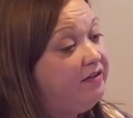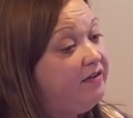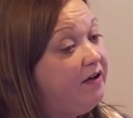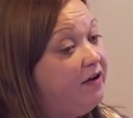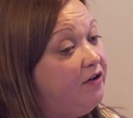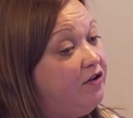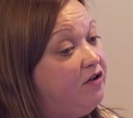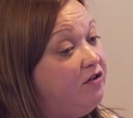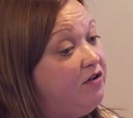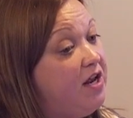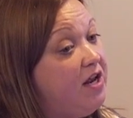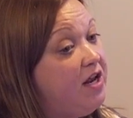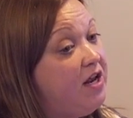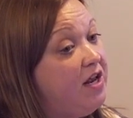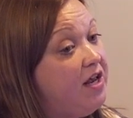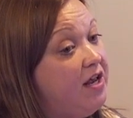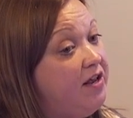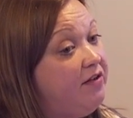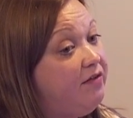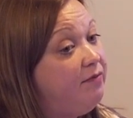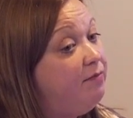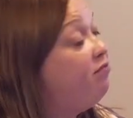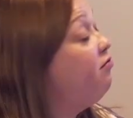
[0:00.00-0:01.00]
surgery
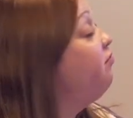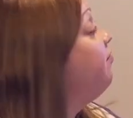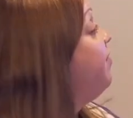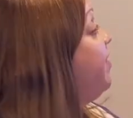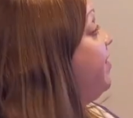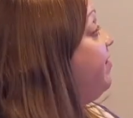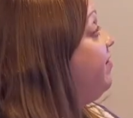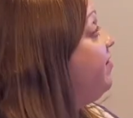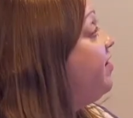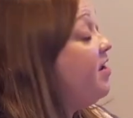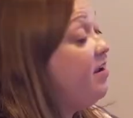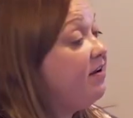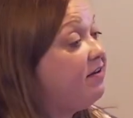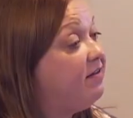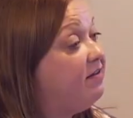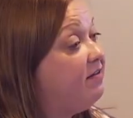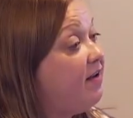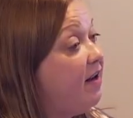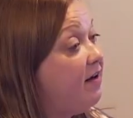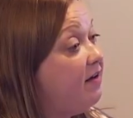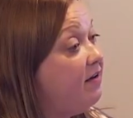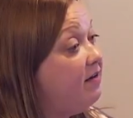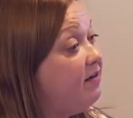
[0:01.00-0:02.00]
is pretty
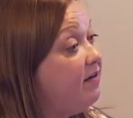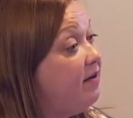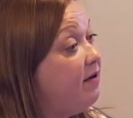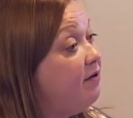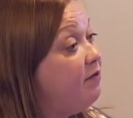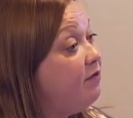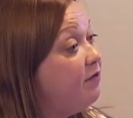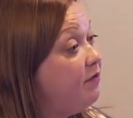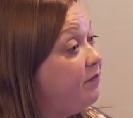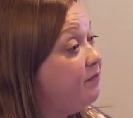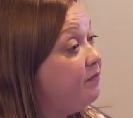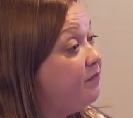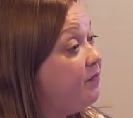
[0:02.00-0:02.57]
extensive.